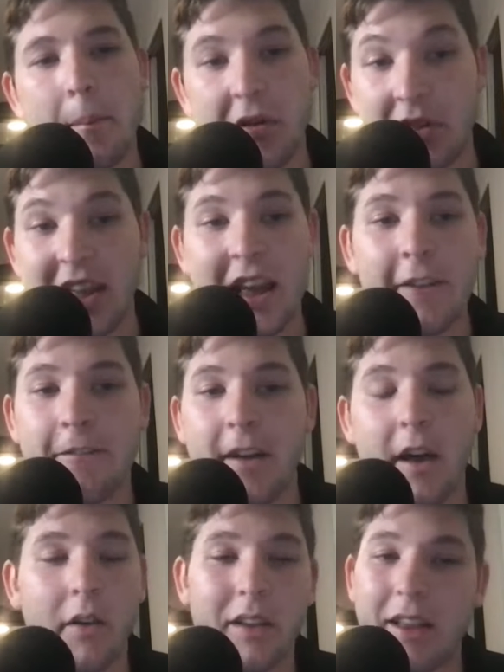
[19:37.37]
But in the
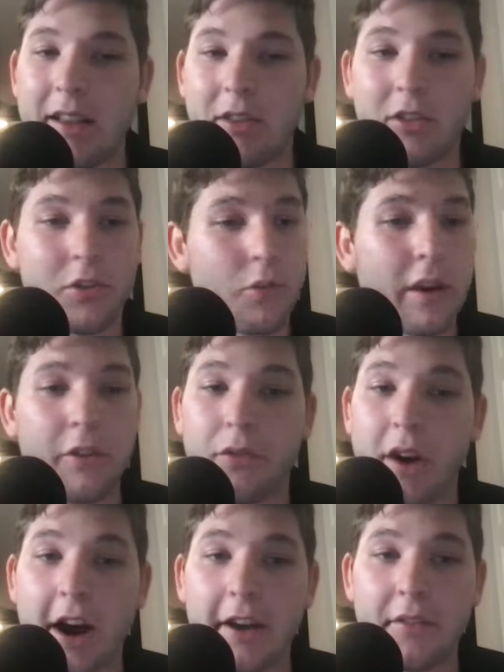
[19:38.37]
NFL, it's 3 to
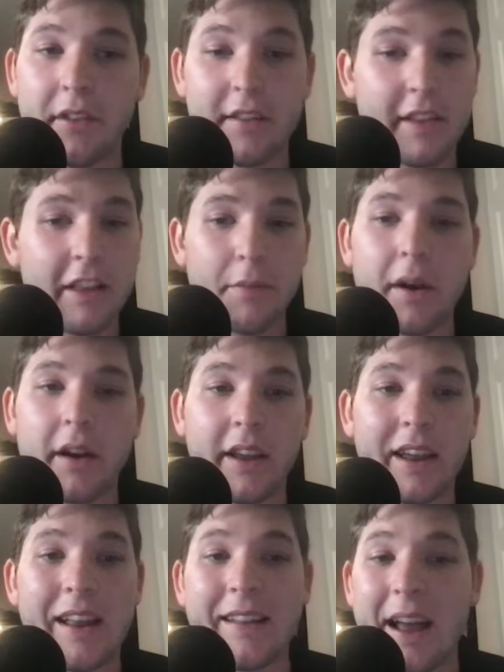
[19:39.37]
5, and that's about
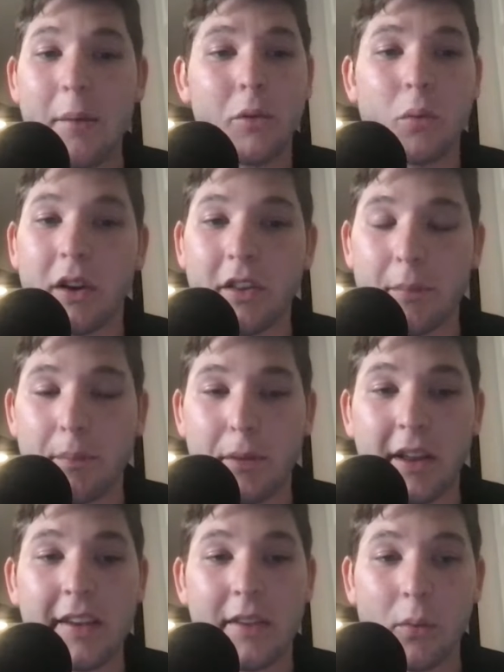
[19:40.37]
it. And that was one of the
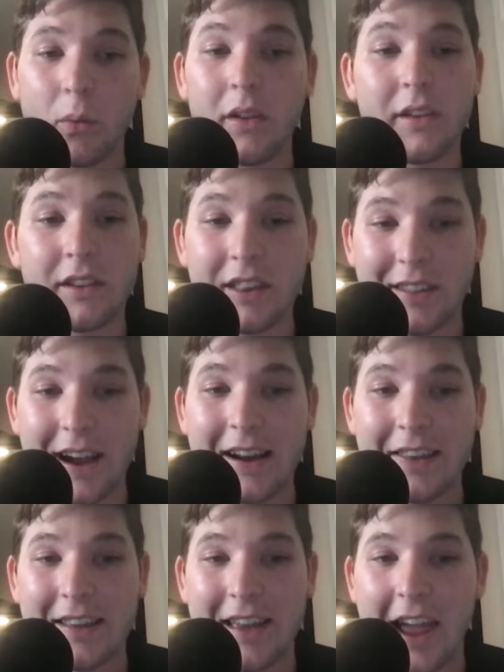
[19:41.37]
plays that really
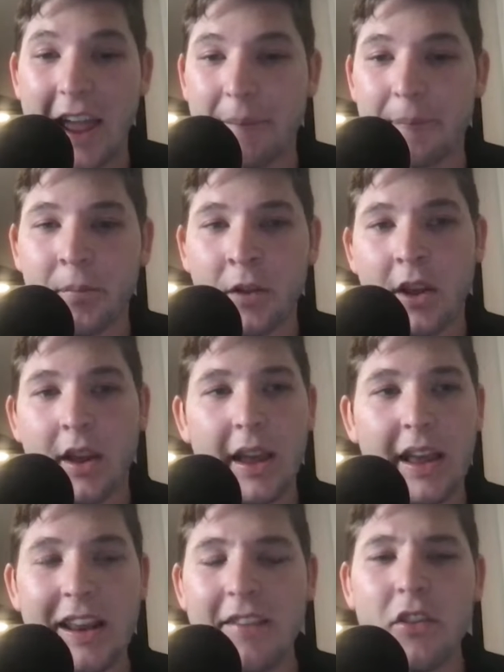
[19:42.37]
decided the game.
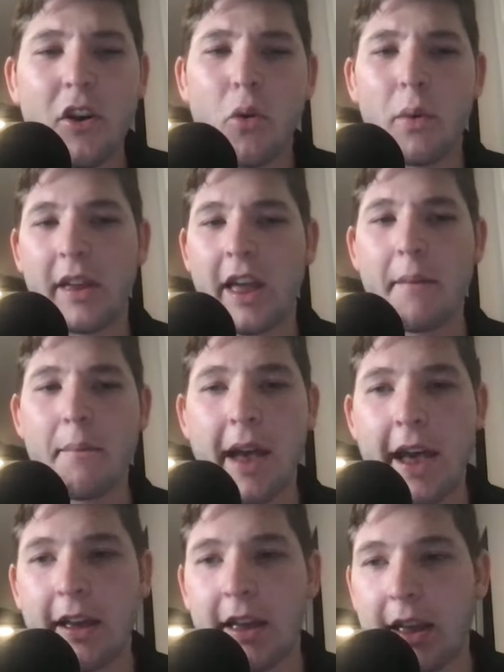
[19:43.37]
And even though we came
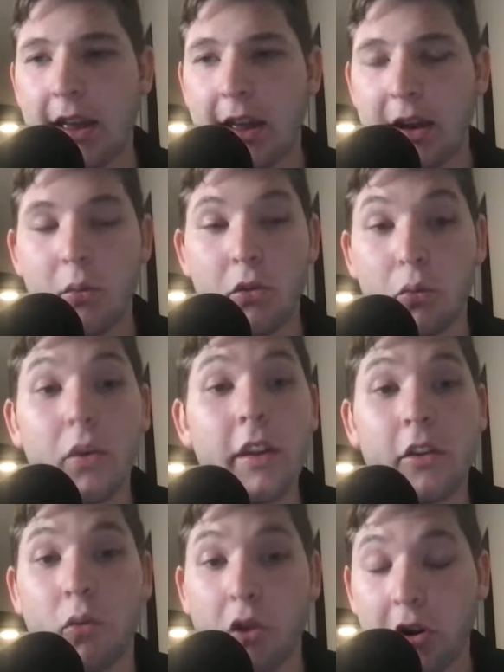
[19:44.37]
back, and it was
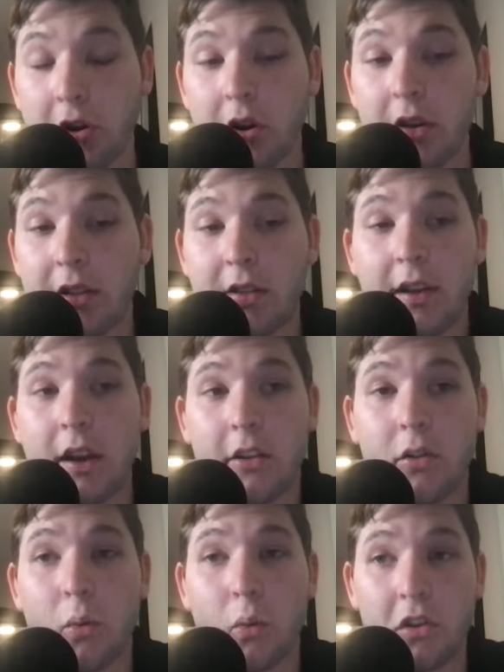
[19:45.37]
really good to see
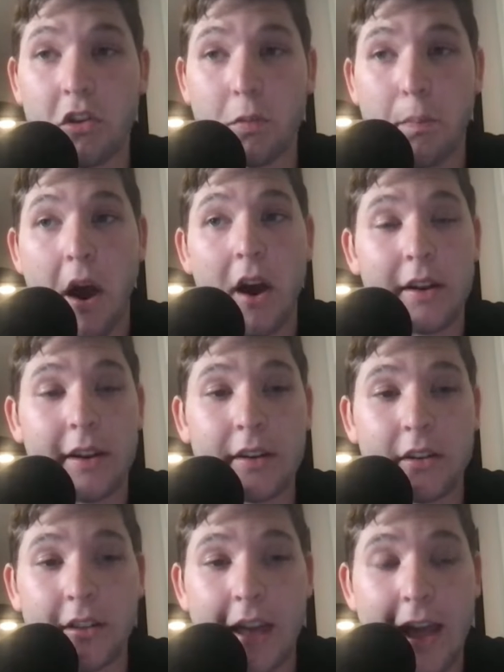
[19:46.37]
us
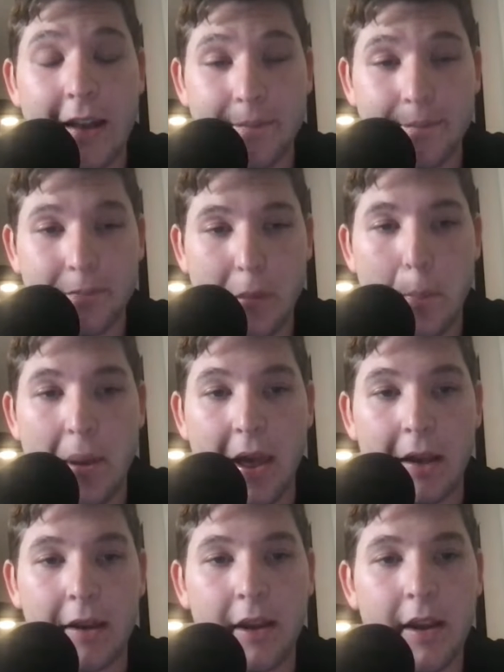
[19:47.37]
responding to that
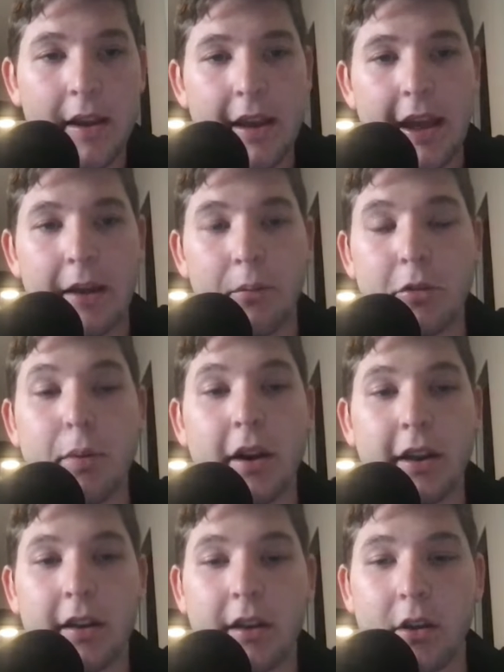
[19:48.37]
pick and
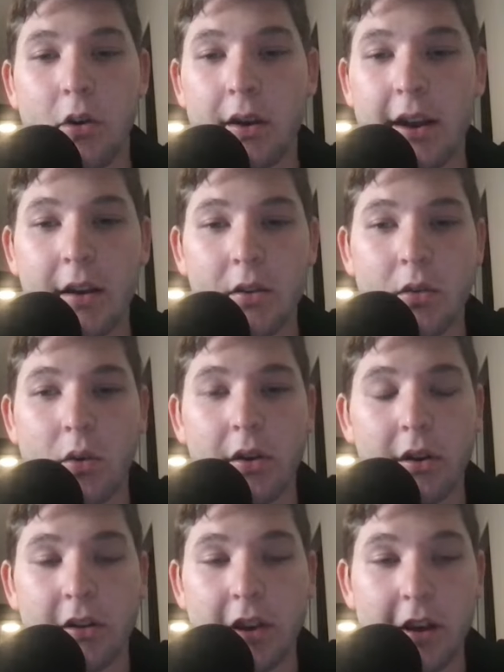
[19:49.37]
responding and going down and
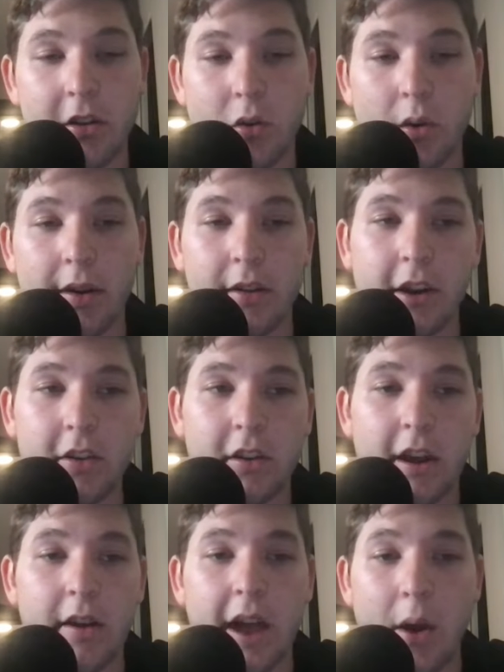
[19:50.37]
scoring a
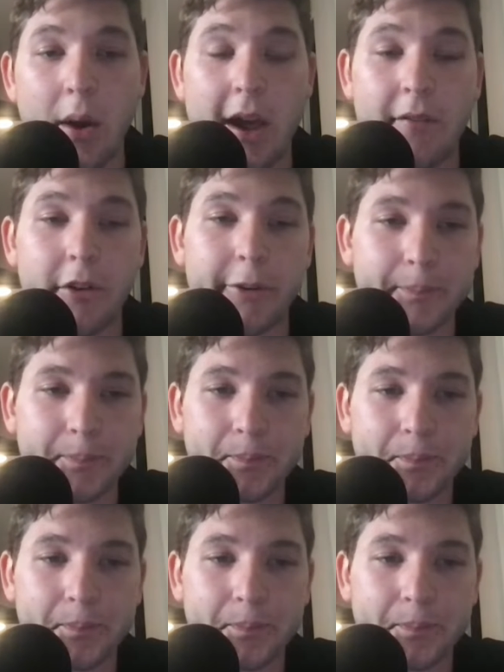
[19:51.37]
touchdown. However,